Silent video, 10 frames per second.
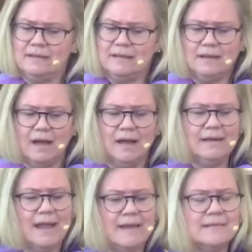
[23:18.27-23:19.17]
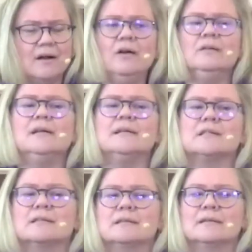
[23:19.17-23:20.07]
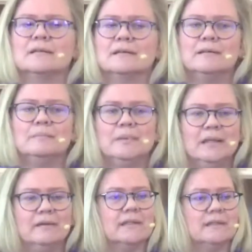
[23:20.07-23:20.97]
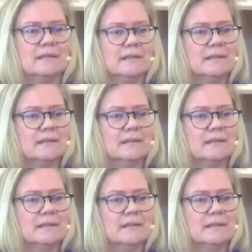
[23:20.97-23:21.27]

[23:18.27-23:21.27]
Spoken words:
that God has called us beloved,